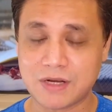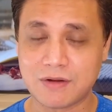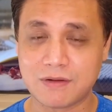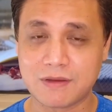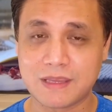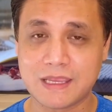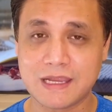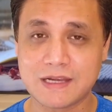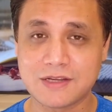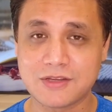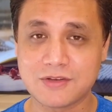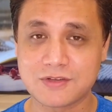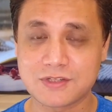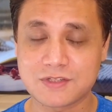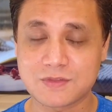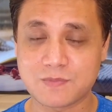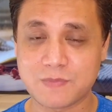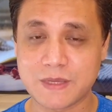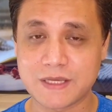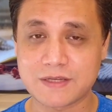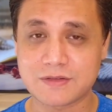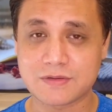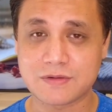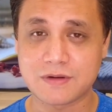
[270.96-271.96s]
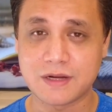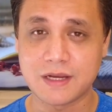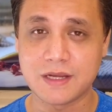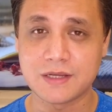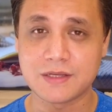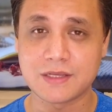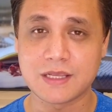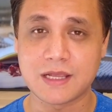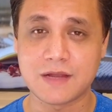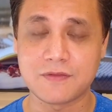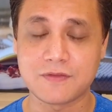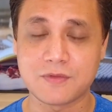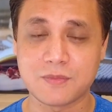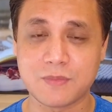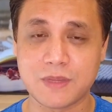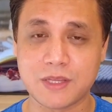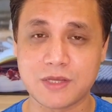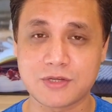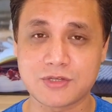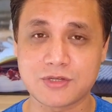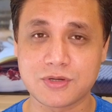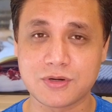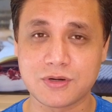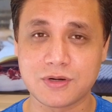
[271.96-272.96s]
get your specs right. You have to
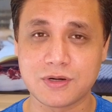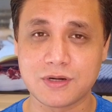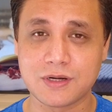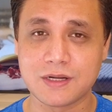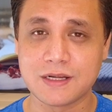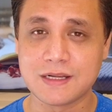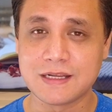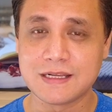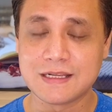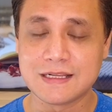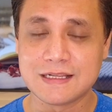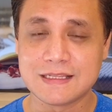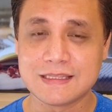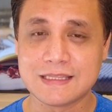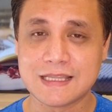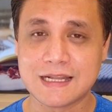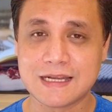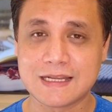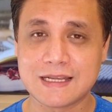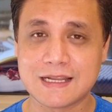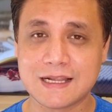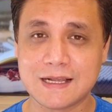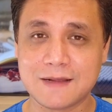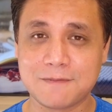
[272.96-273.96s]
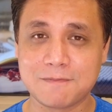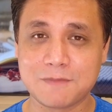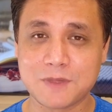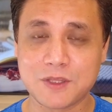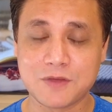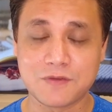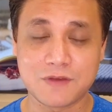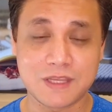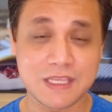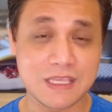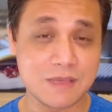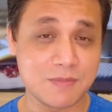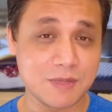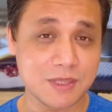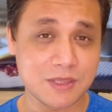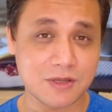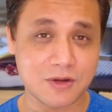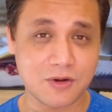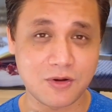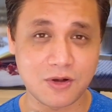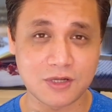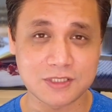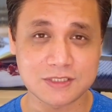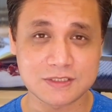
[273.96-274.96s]
make sure that you're keeping the
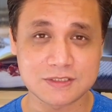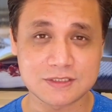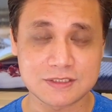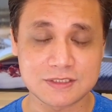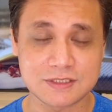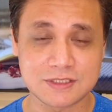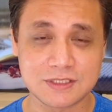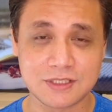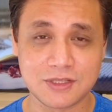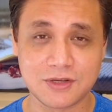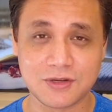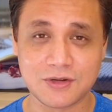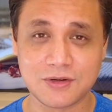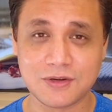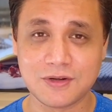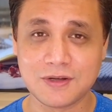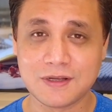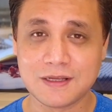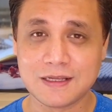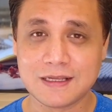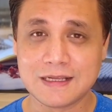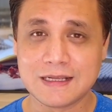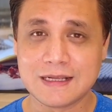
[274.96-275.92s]
costs low.